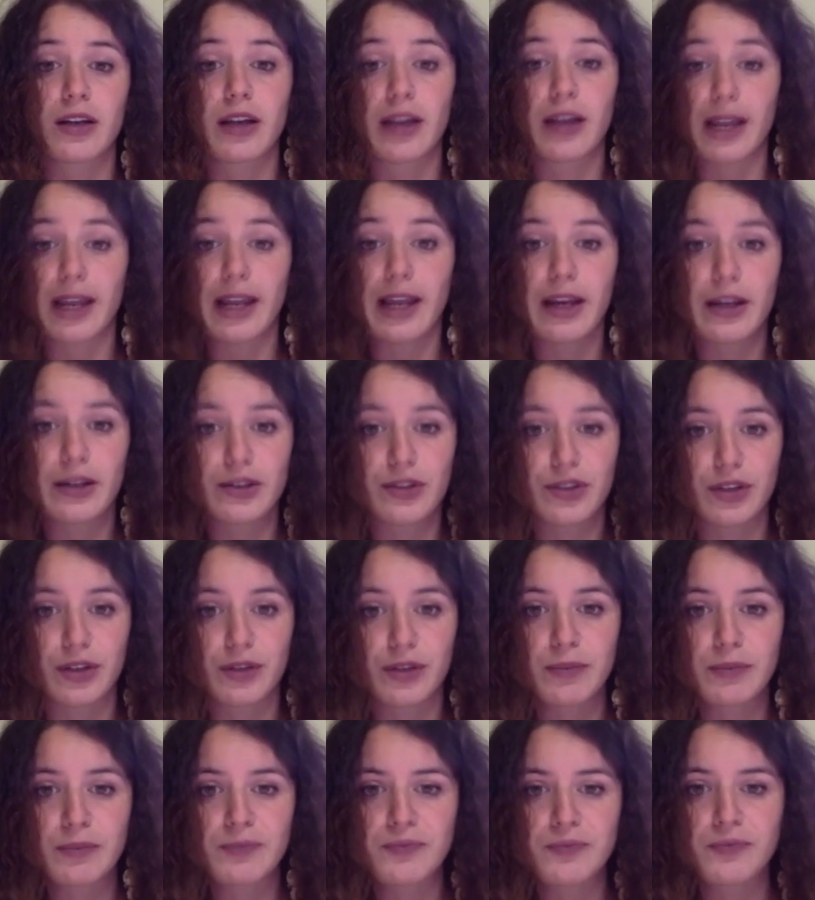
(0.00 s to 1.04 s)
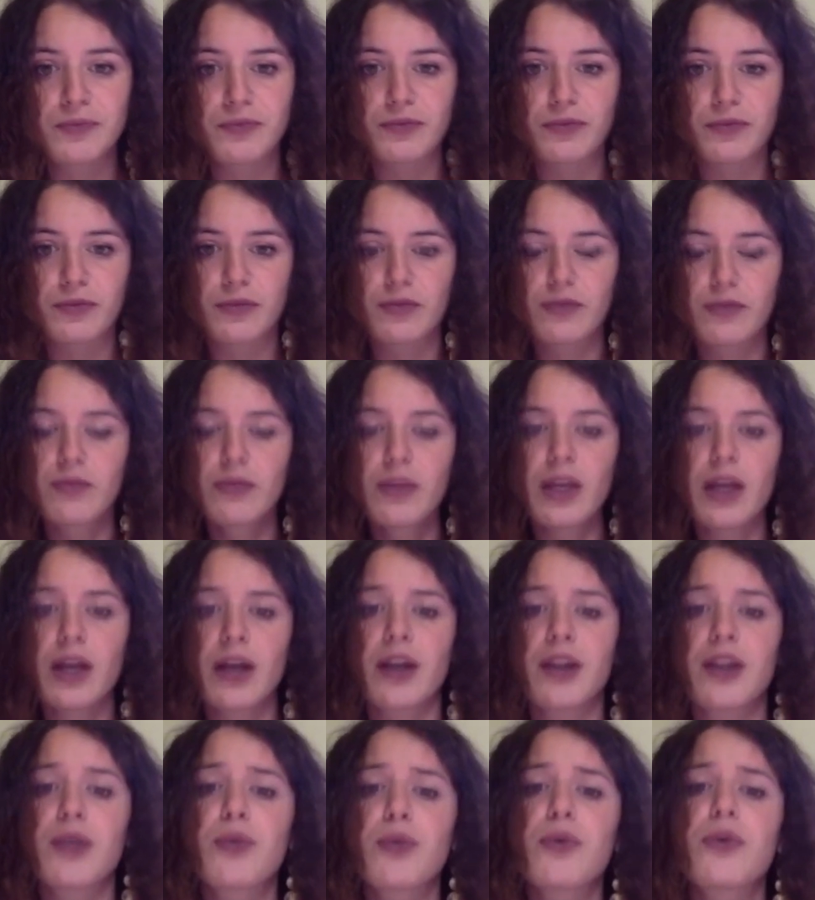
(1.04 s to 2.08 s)
election.
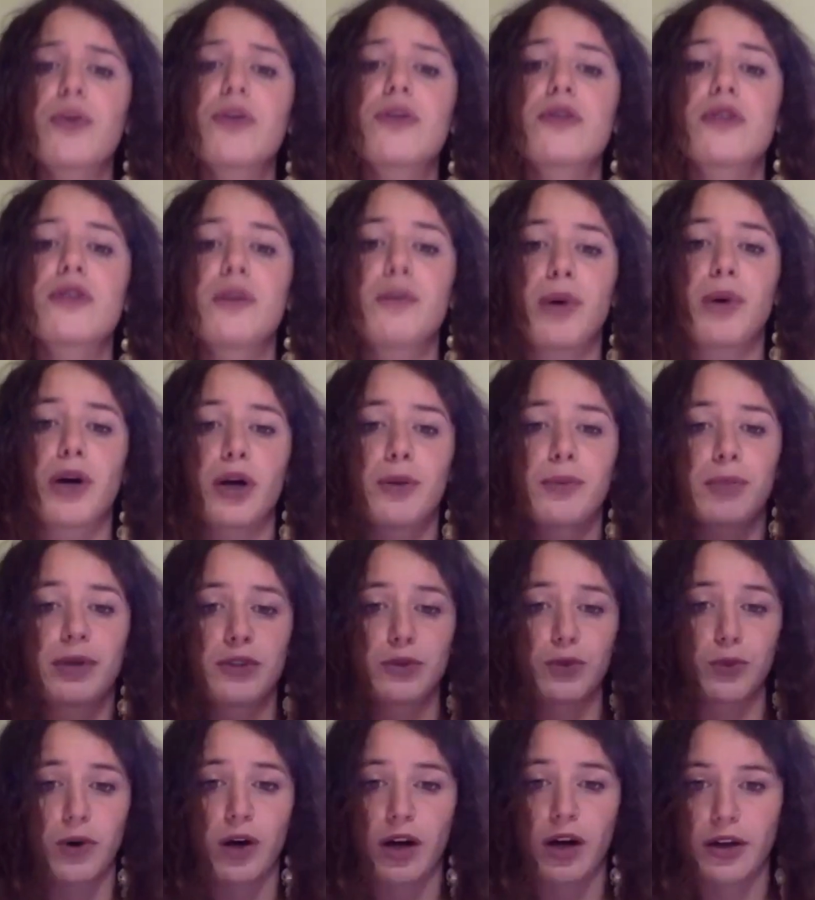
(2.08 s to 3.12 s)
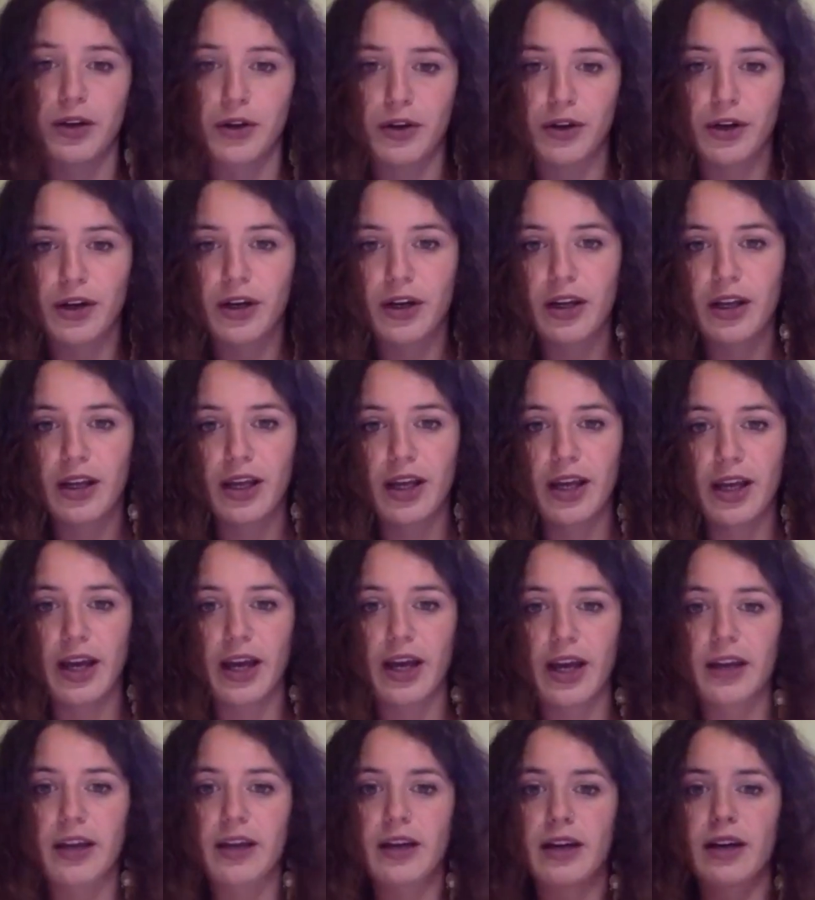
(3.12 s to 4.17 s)
And there was the barbed wire
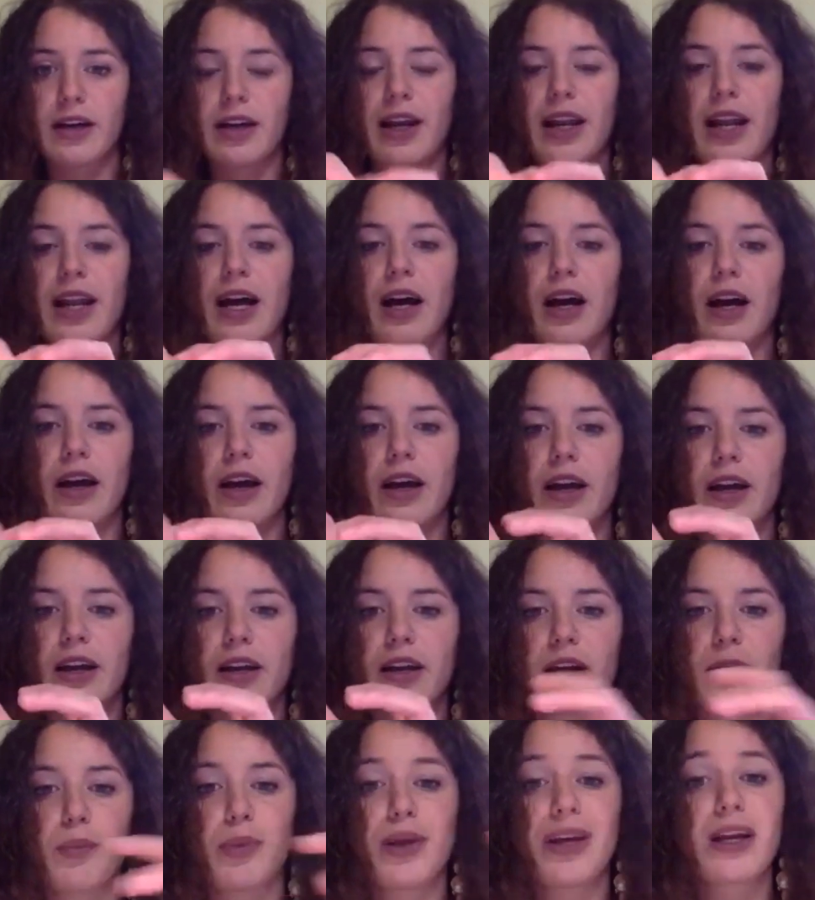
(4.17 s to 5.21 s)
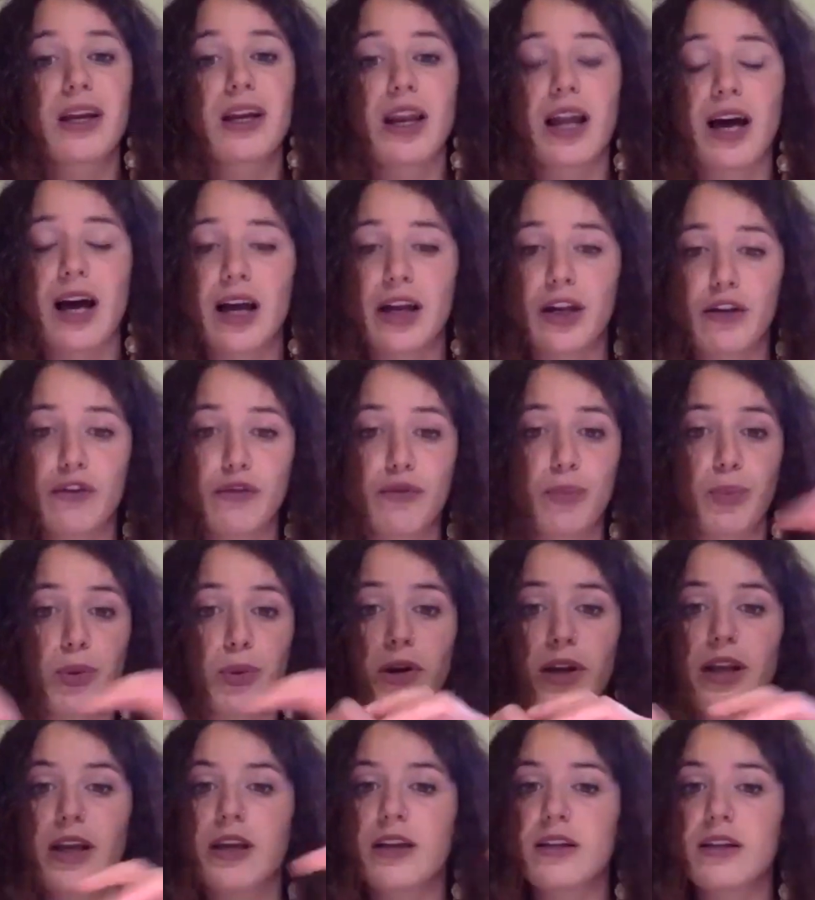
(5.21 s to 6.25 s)
and a big line of
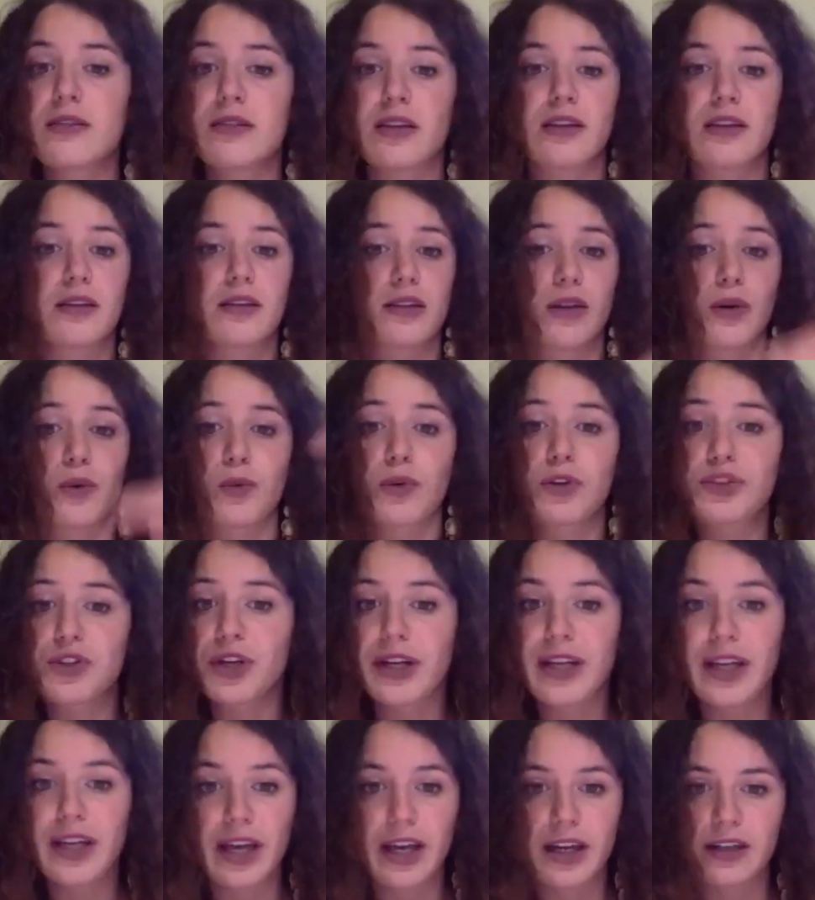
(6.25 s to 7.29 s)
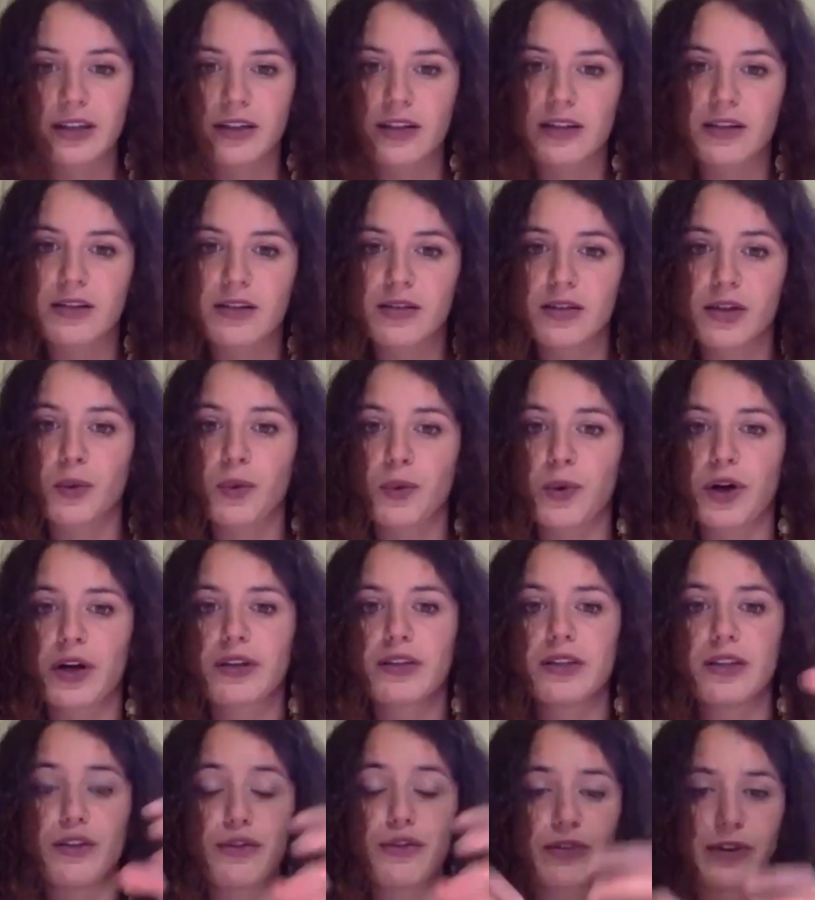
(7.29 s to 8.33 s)
police and some water cannons that were
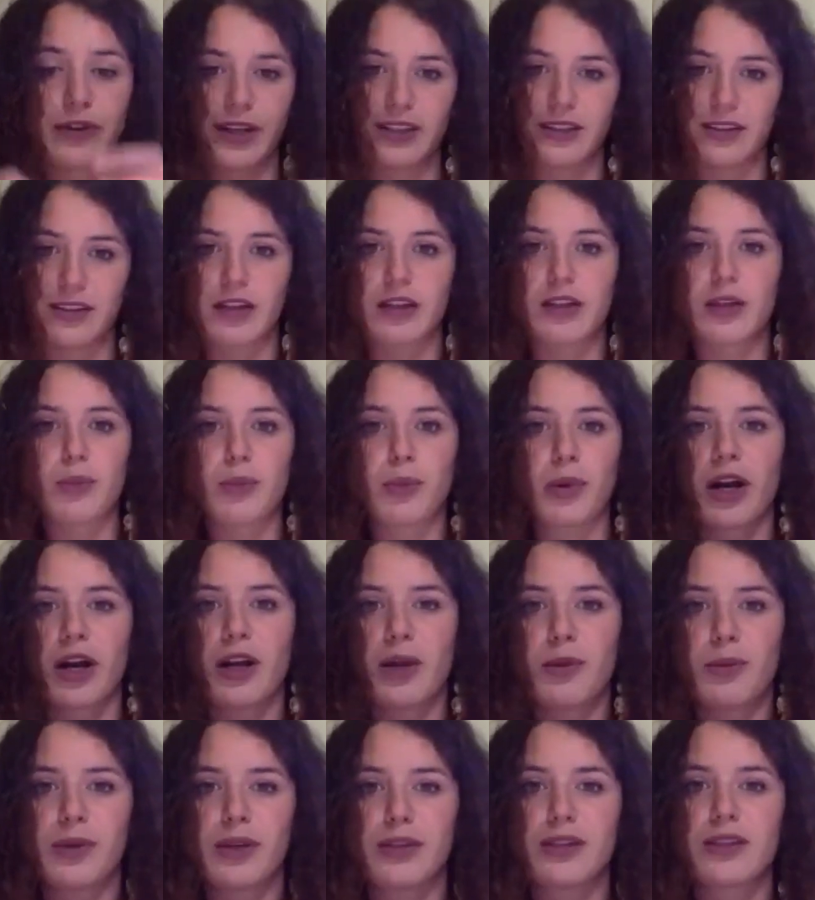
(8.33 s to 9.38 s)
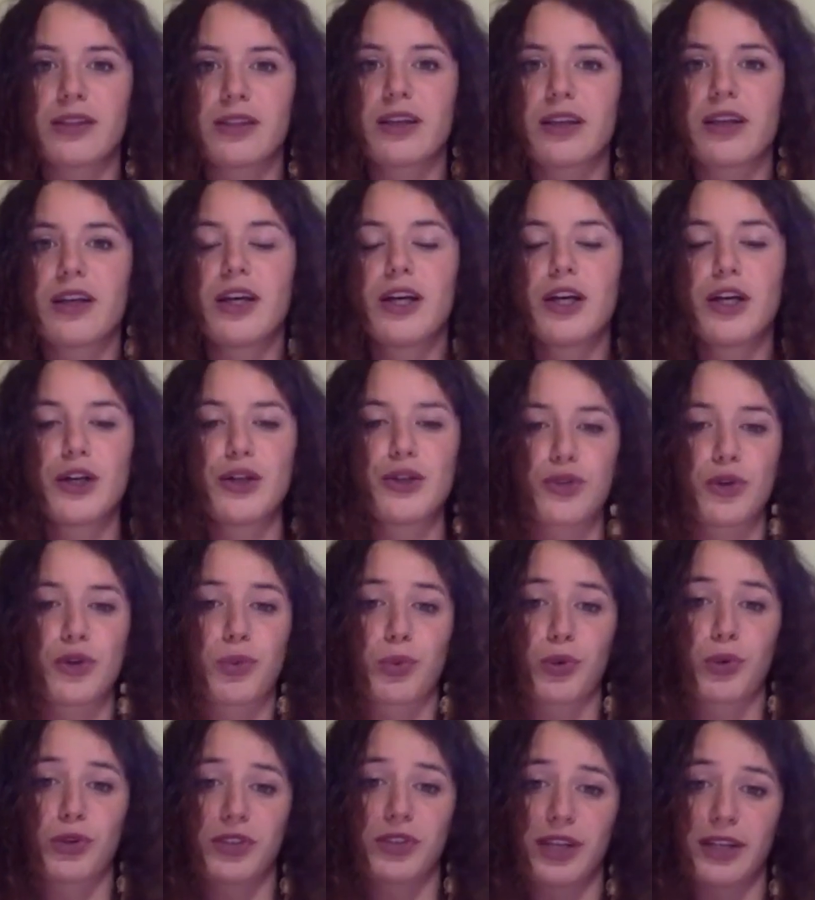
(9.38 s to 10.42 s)
defending the parliament. So
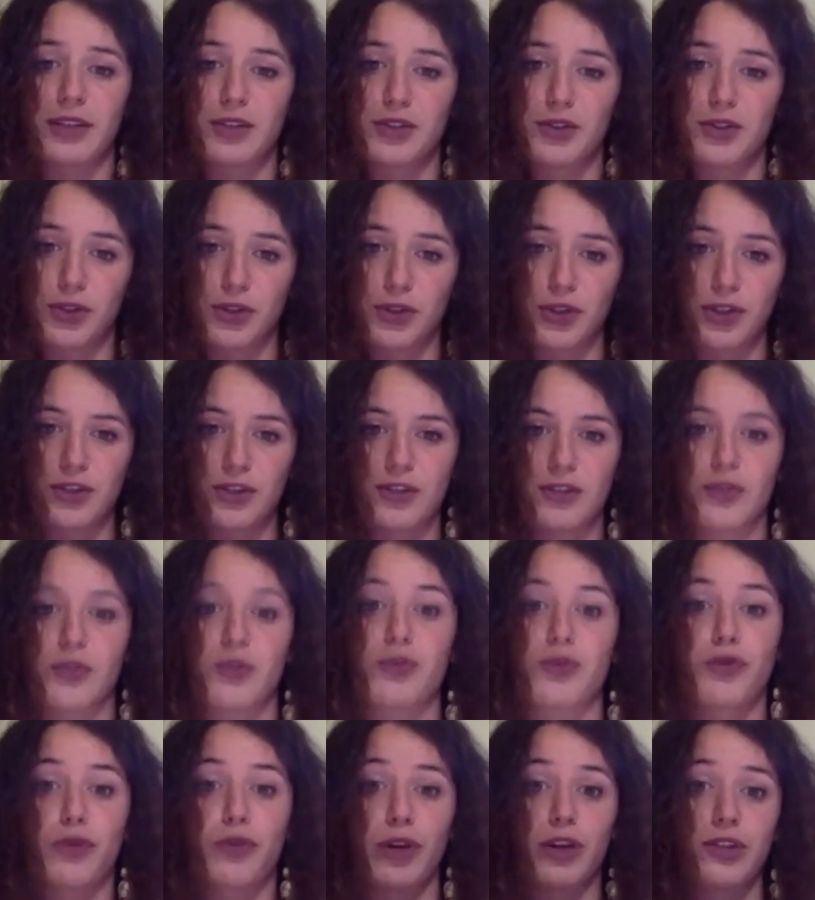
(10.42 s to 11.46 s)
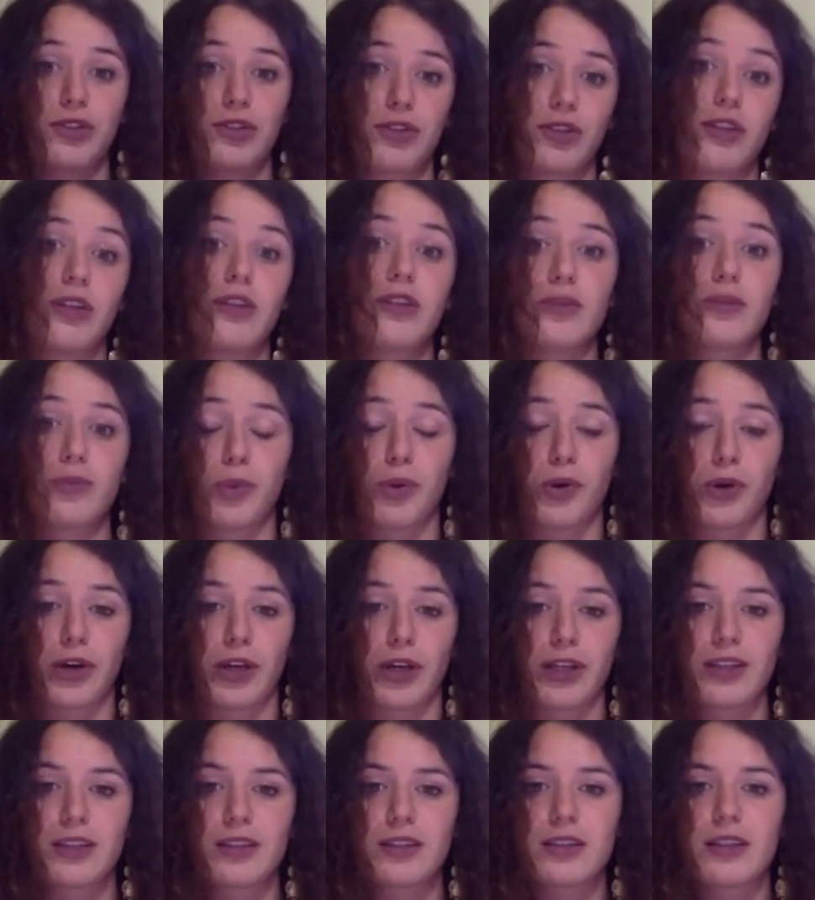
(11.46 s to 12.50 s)
protesters reached this
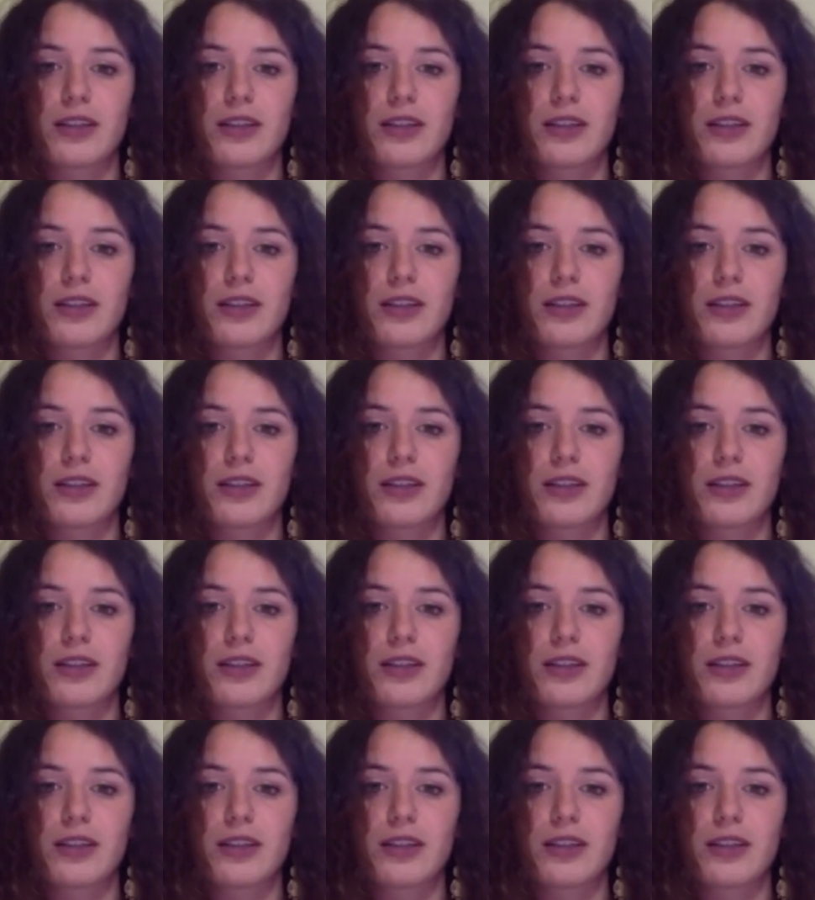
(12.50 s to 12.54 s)
point.